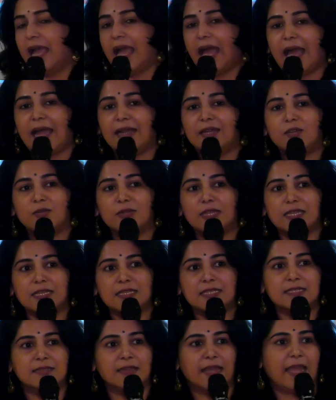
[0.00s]
Add to
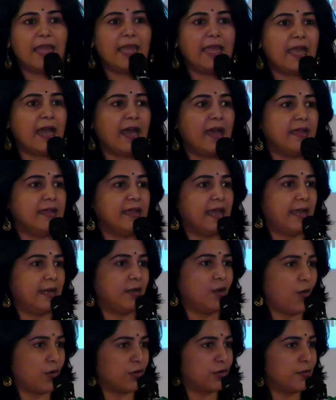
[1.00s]
this AI
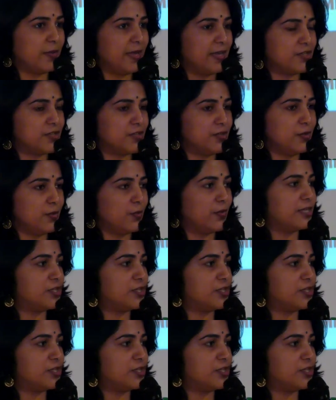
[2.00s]
and automation,